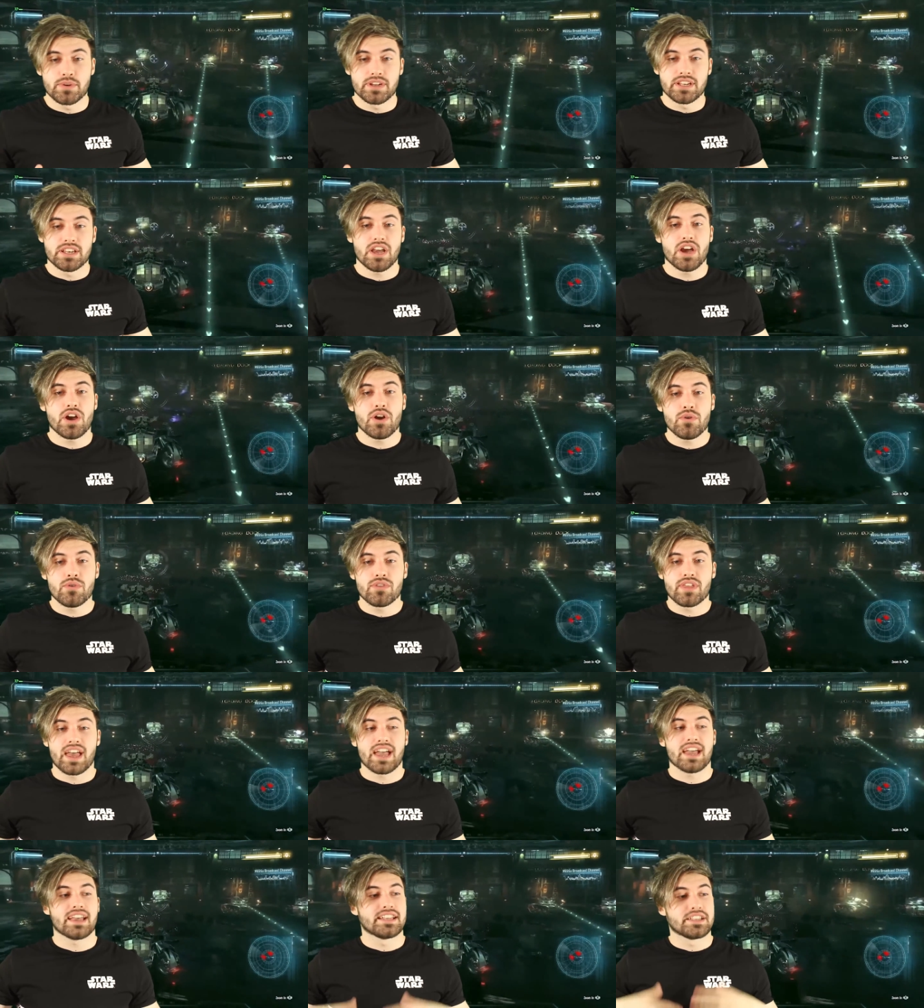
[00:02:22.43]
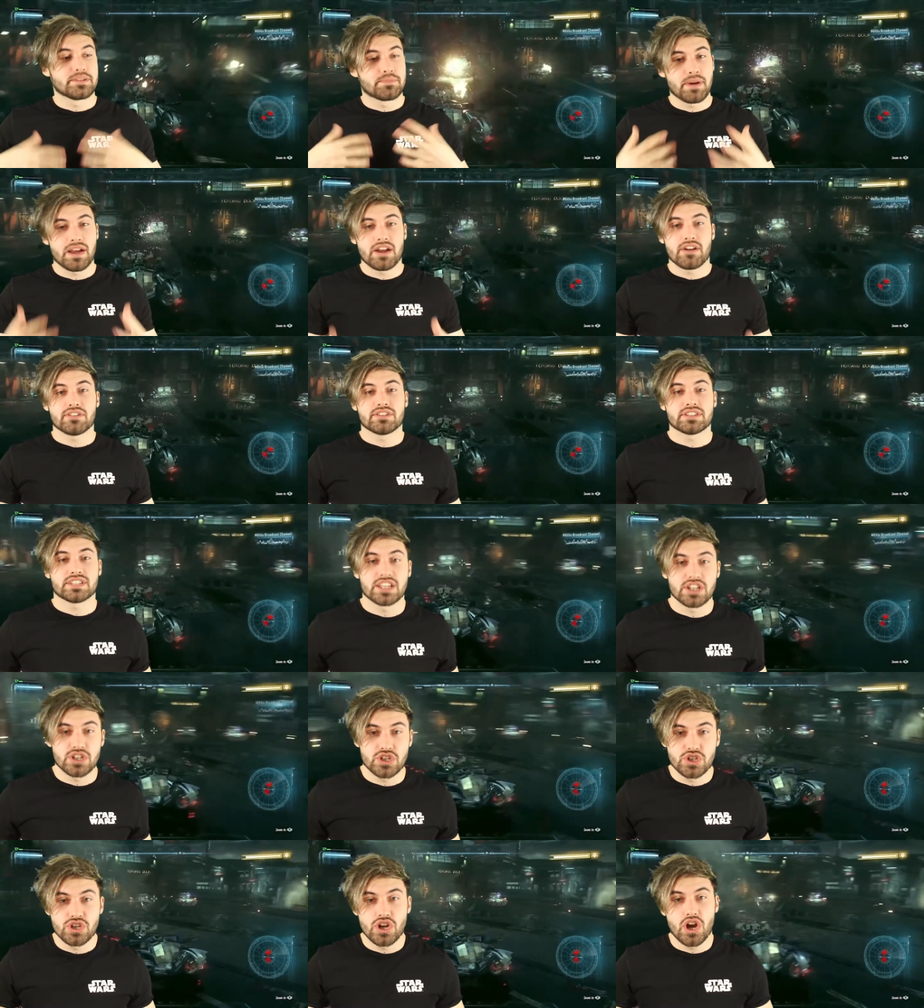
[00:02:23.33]
We know that his parents
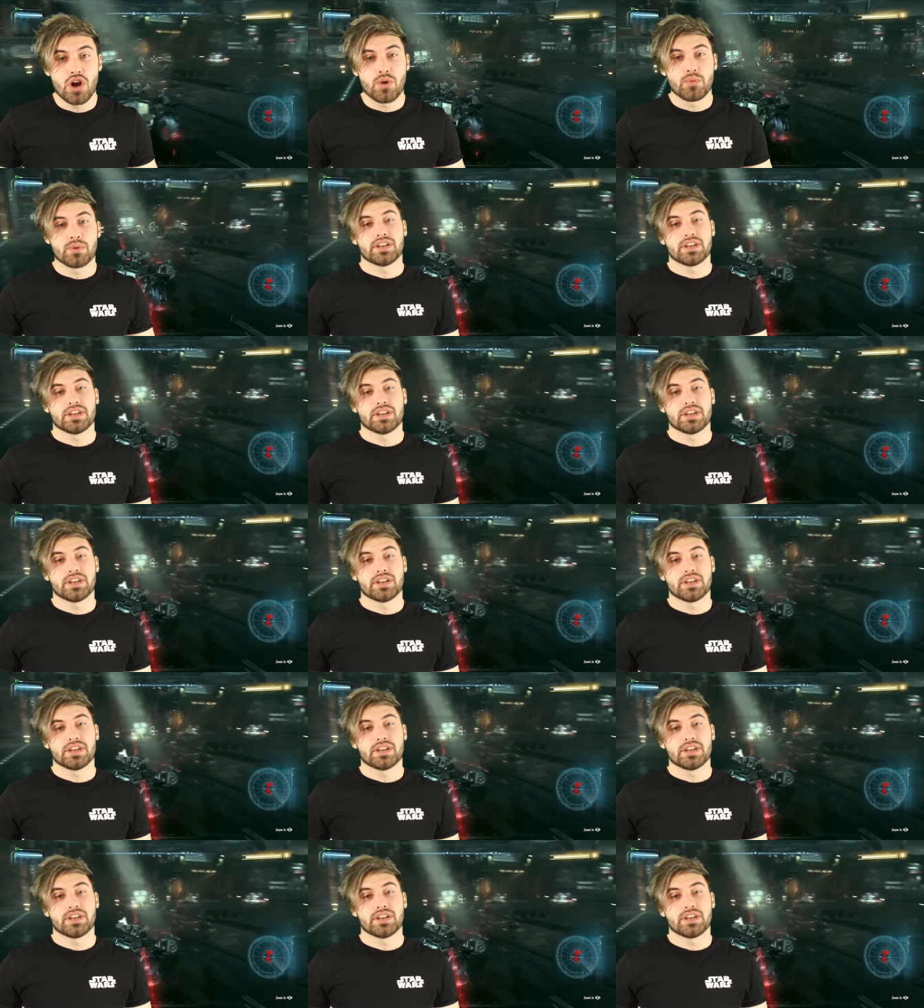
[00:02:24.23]
get shot.